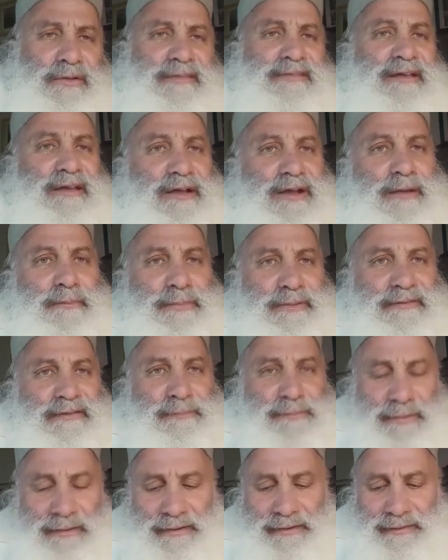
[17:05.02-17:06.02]
incumbent
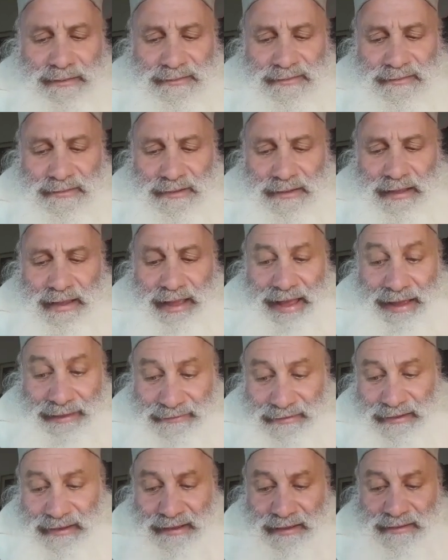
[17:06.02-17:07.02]
upon us. And
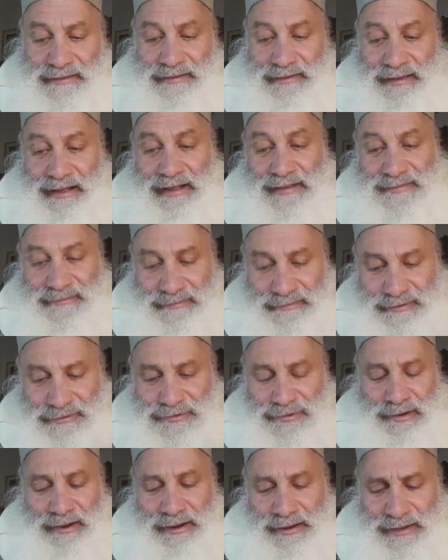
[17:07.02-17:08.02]
to constantly
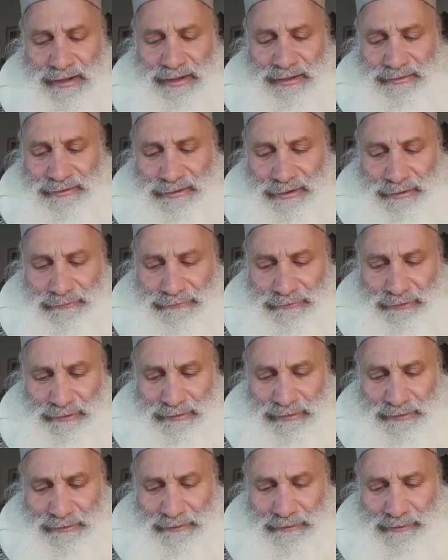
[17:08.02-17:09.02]
try to go
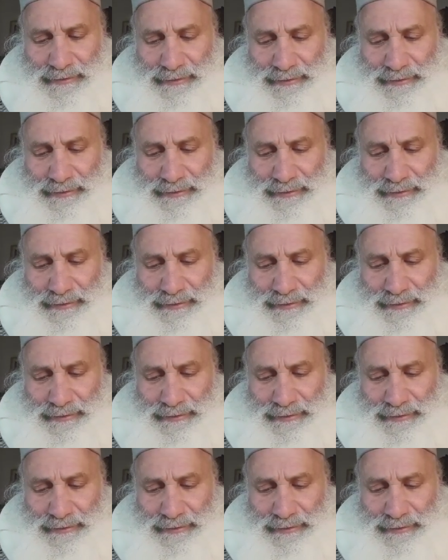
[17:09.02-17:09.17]
further.